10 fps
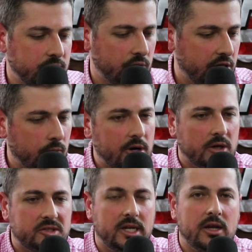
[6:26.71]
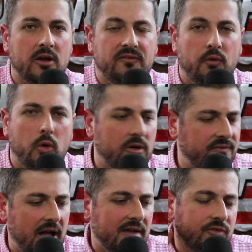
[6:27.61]
So here we are sitting on 4 or
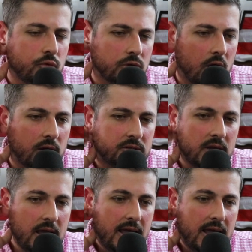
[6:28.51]
5 new laws,